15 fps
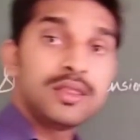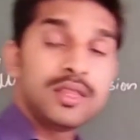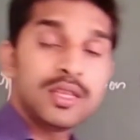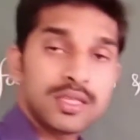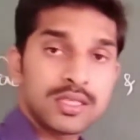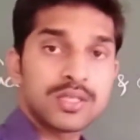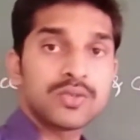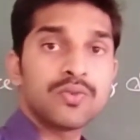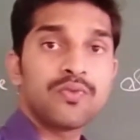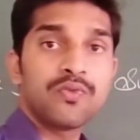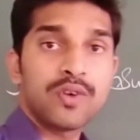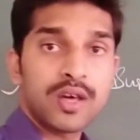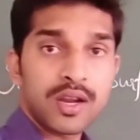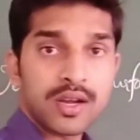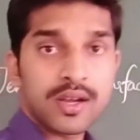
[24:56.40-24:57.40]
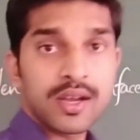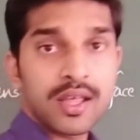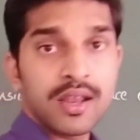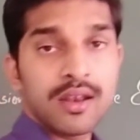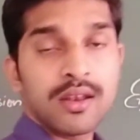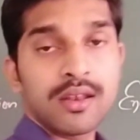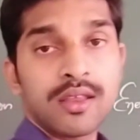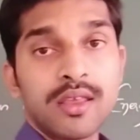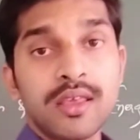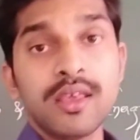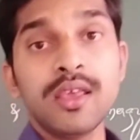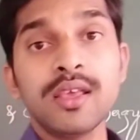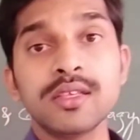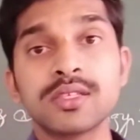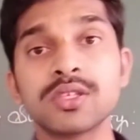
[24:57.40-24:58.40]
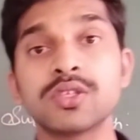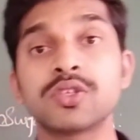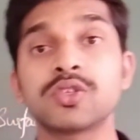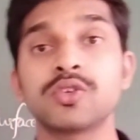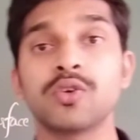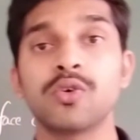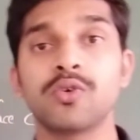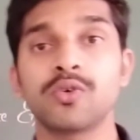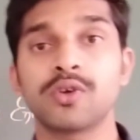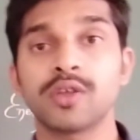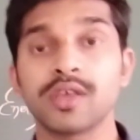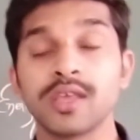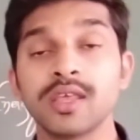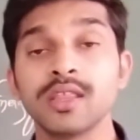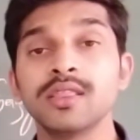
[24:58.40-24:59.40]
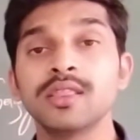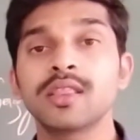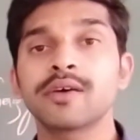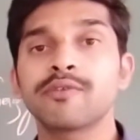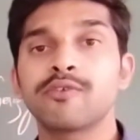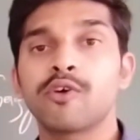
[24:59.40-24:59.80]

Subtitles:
This work done is stored in the